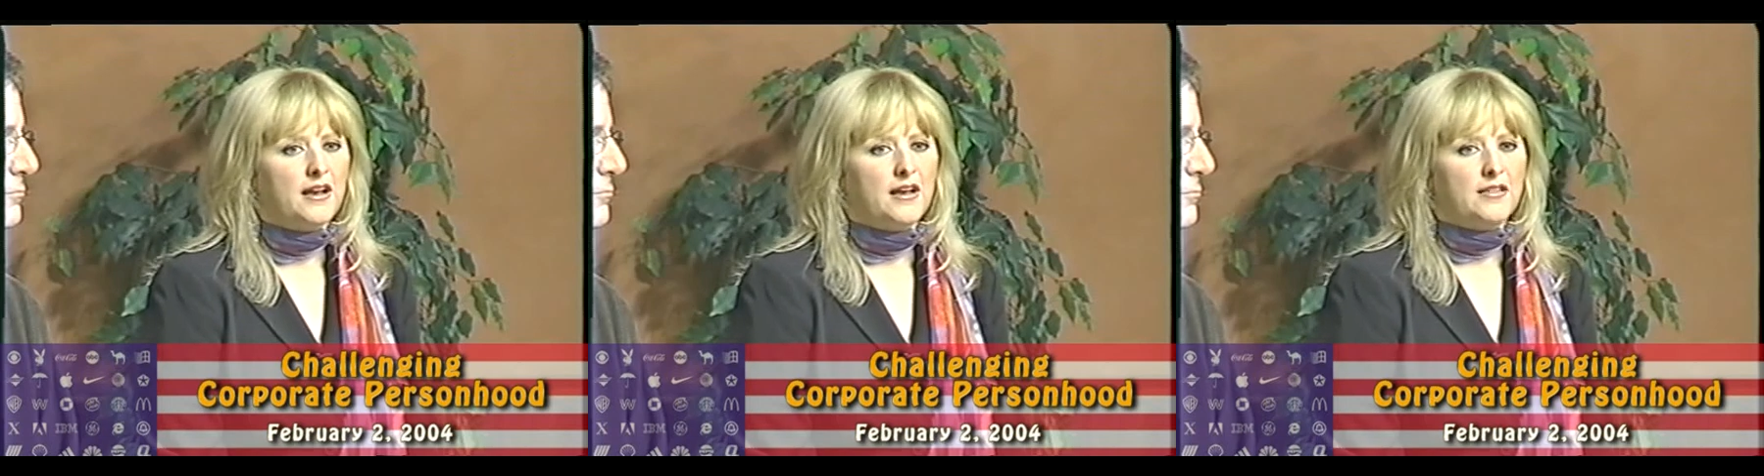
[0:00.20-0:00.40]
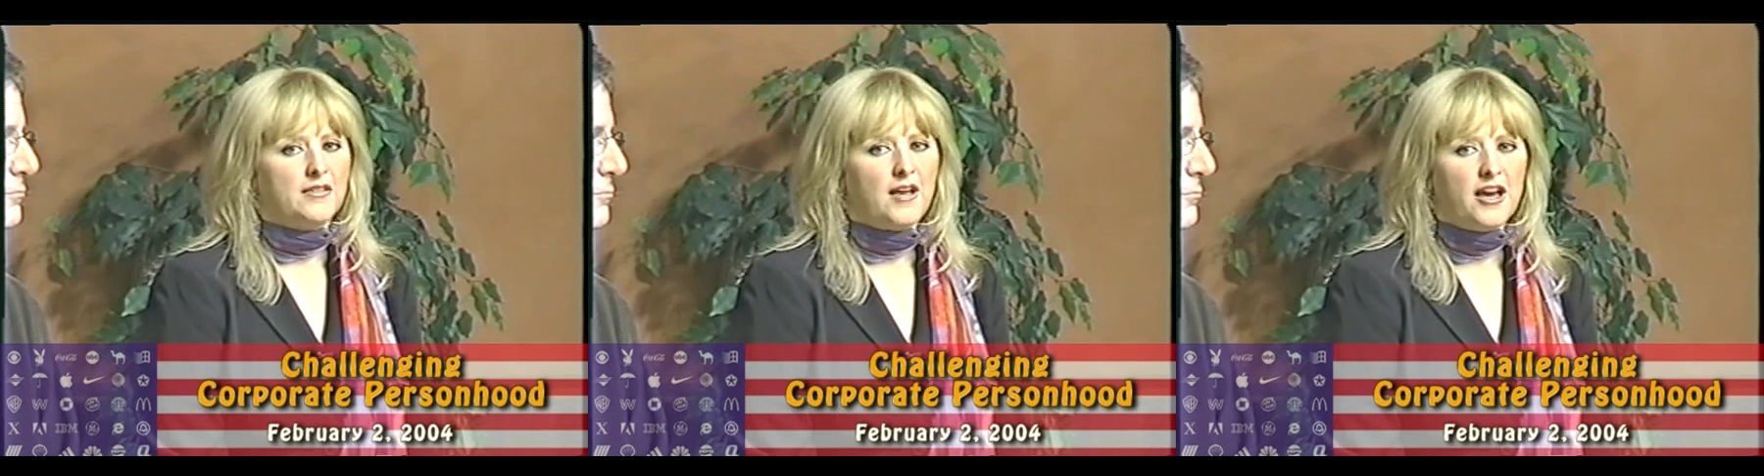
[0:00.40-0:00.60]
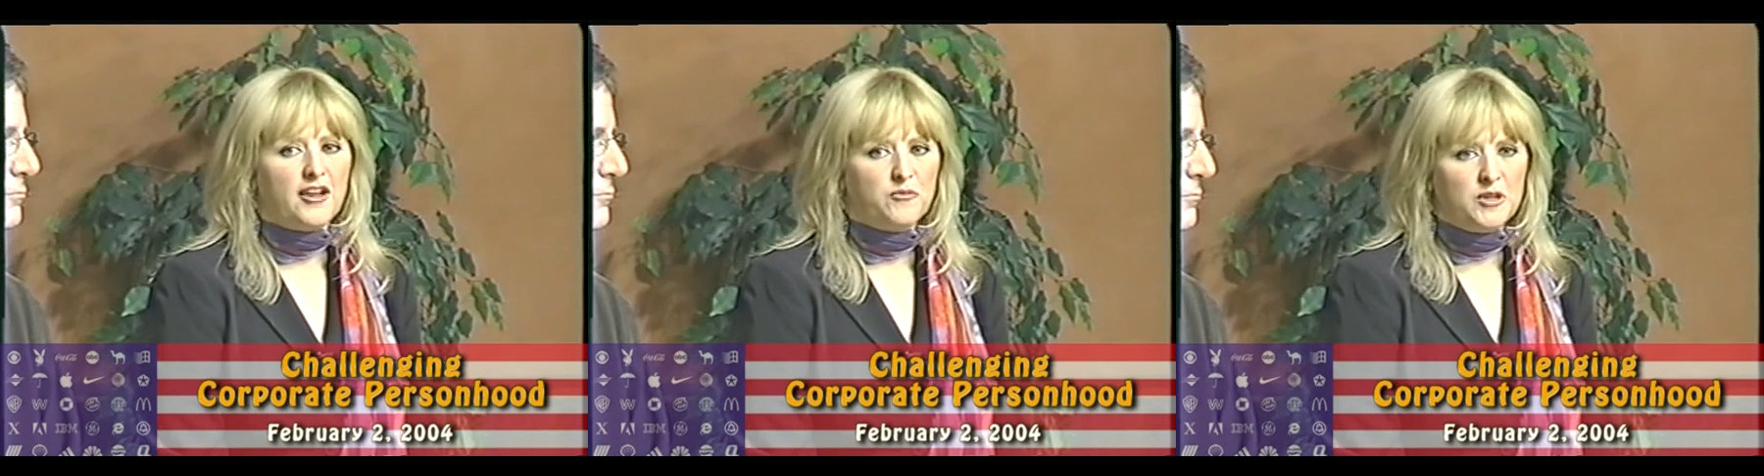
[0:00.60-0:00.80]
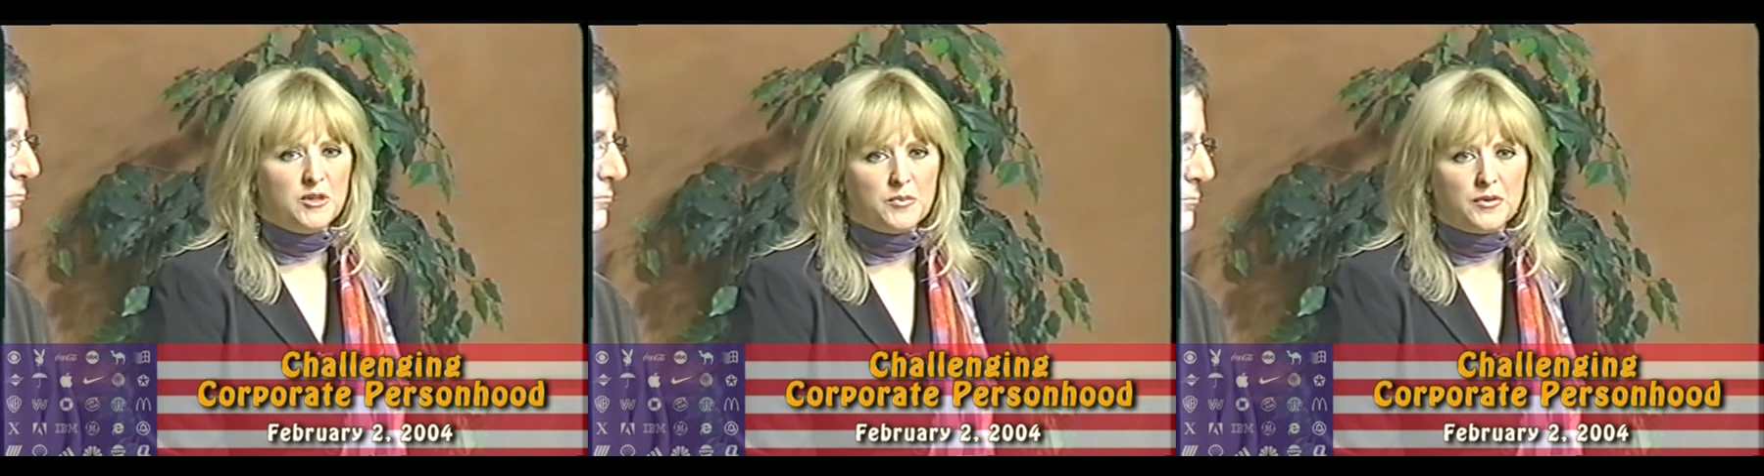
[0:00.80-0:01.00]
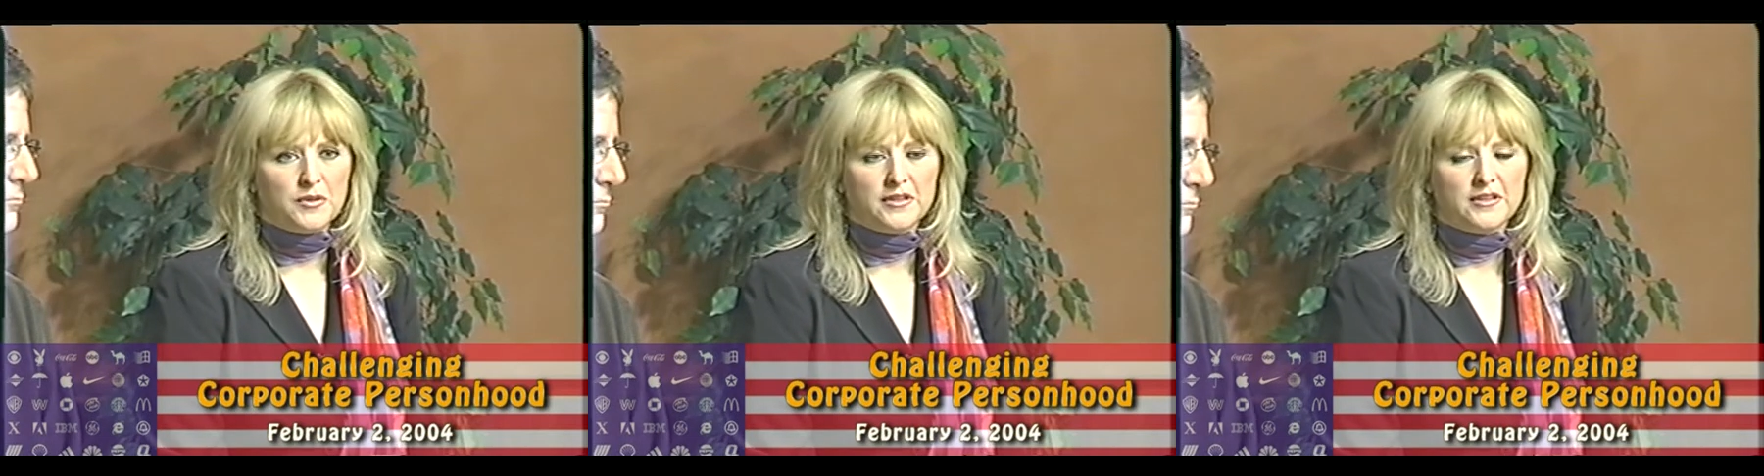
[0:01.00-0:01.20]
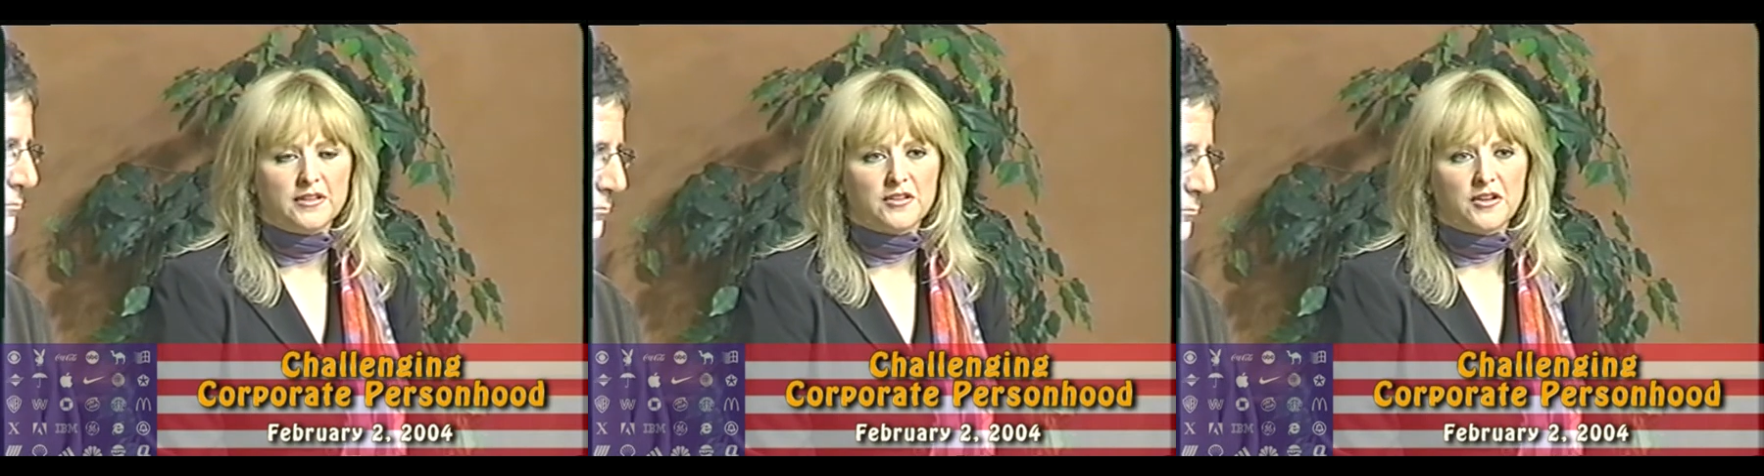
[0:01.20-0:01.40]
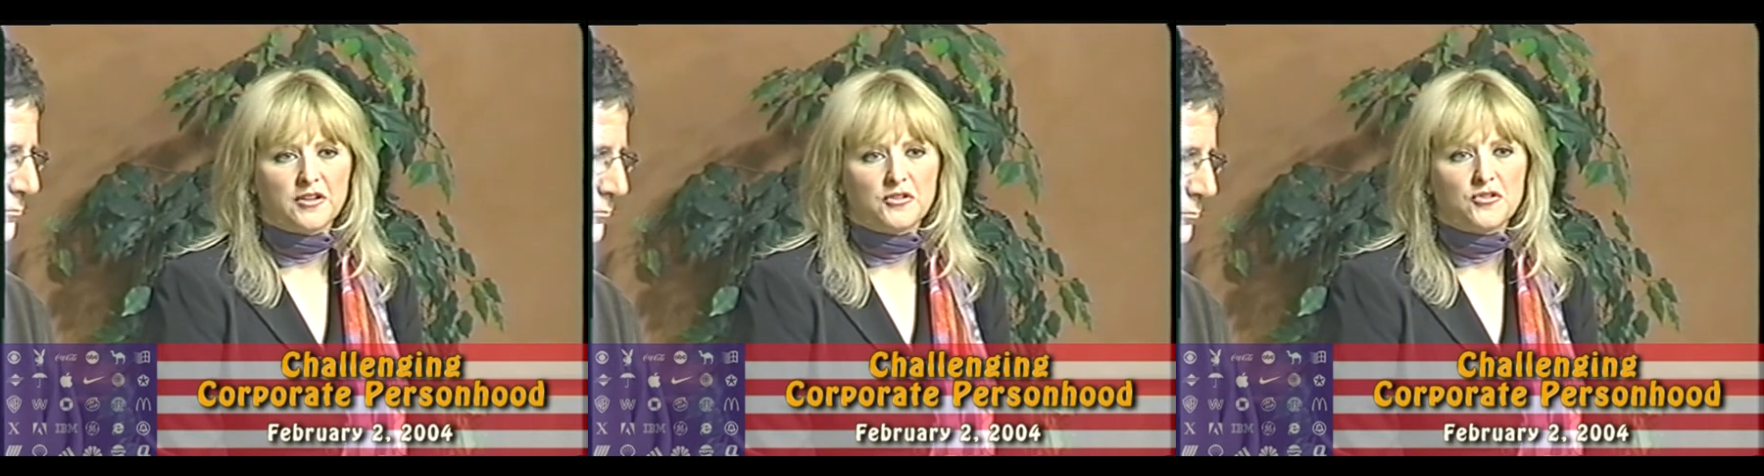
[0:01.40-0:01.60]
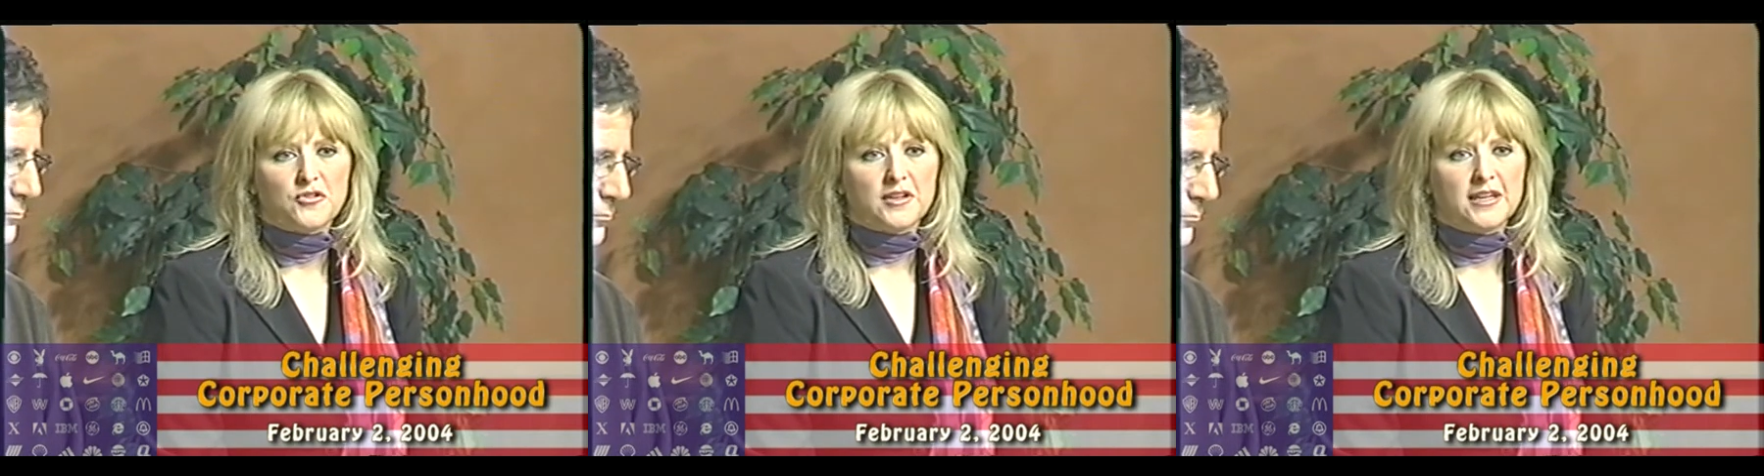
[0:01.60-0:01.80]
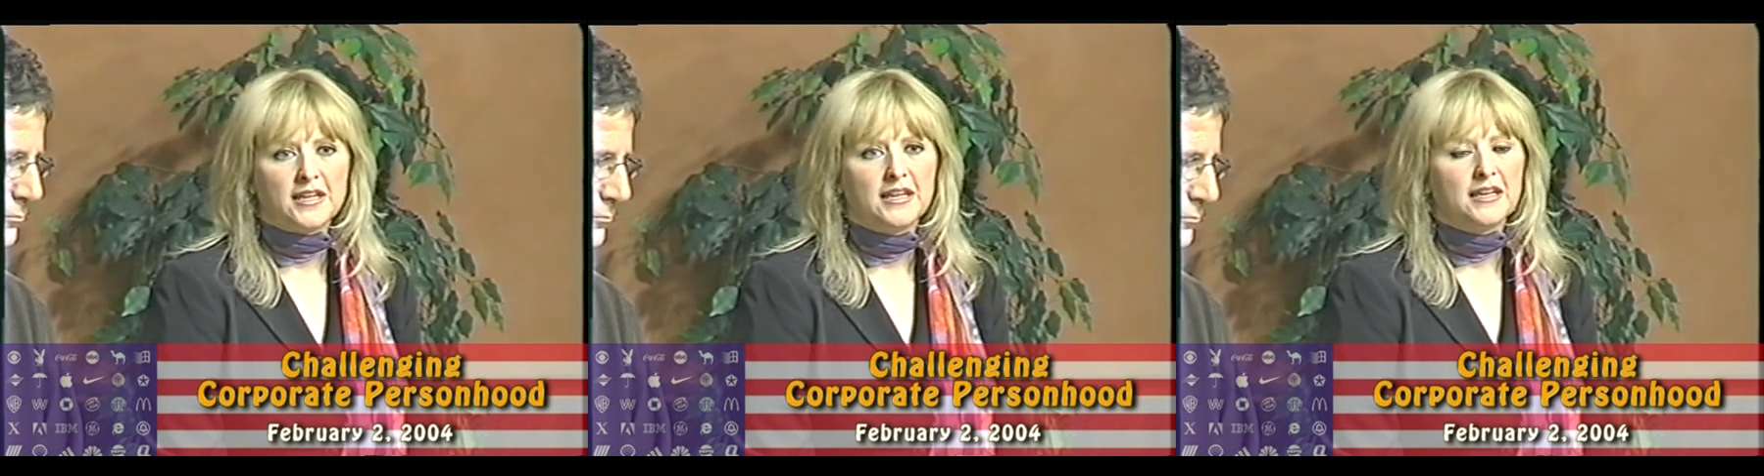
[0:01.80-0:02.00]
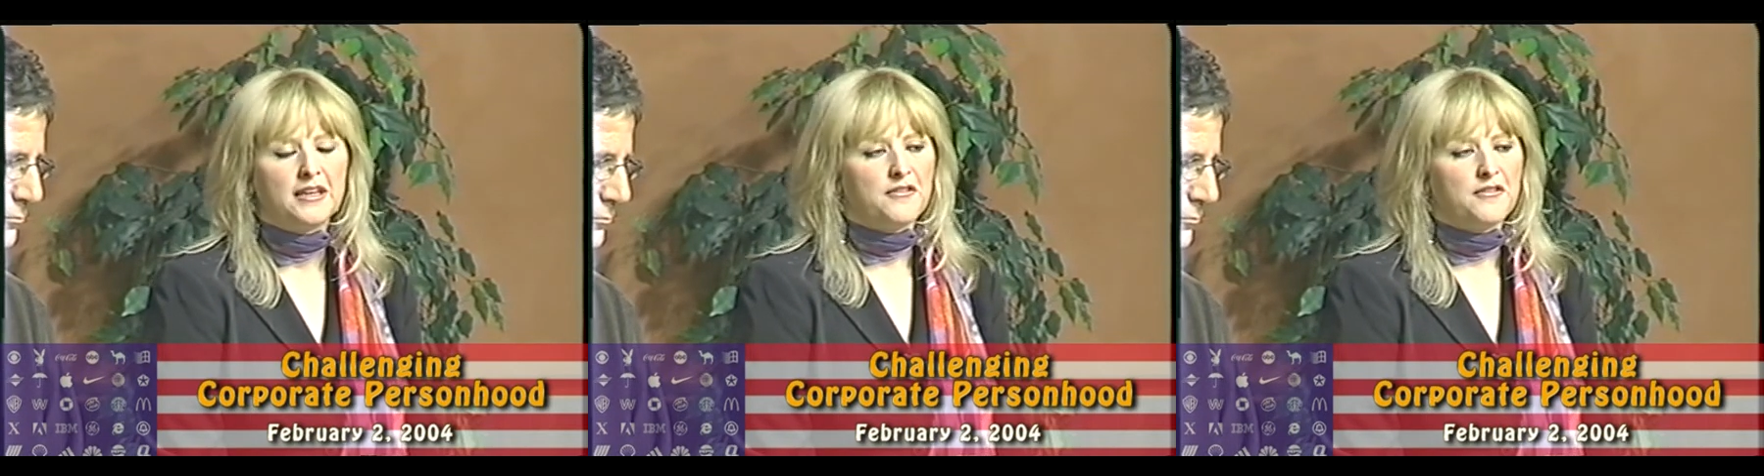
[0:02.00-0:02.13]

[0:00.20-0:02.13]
A lot of people in this country